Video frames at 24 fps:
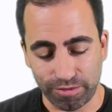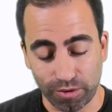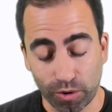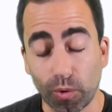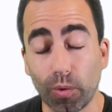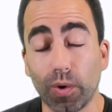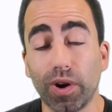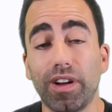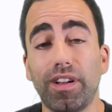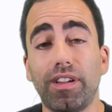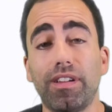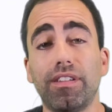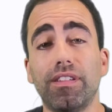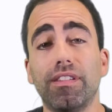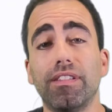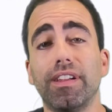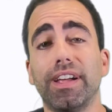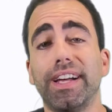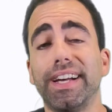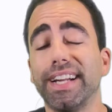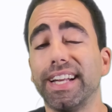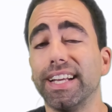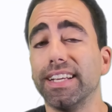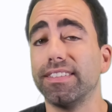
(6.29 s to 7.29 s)
Well,
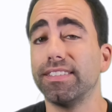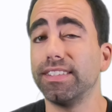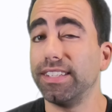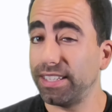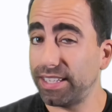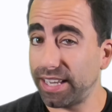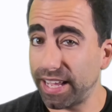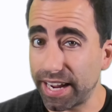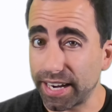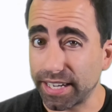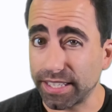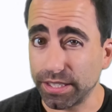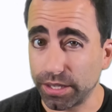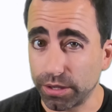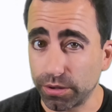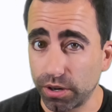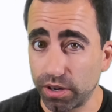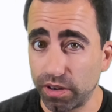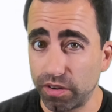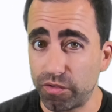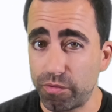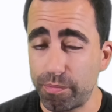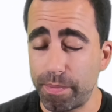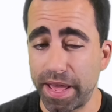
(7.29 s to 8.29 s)
I guess the lack
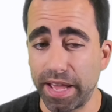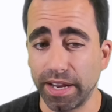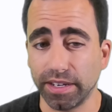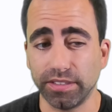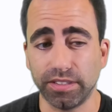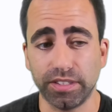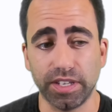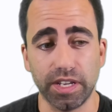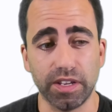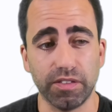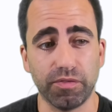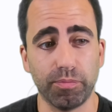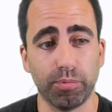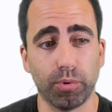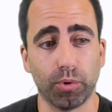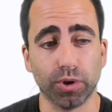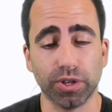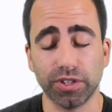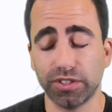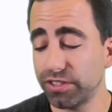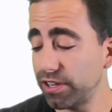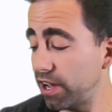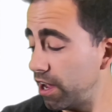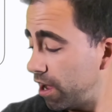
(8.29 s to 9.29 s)
thereof MagSafe
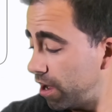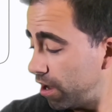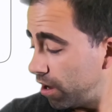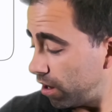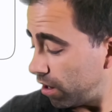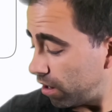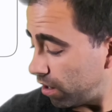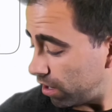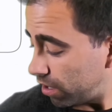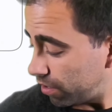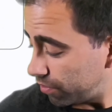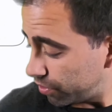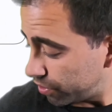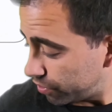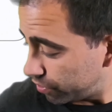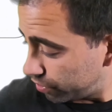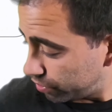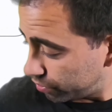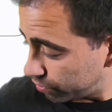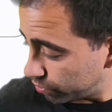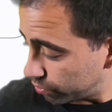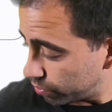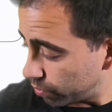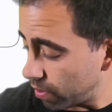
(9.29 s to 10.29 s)
ports on the
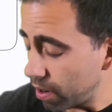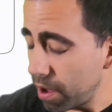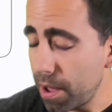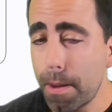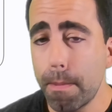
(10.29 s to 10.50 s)
new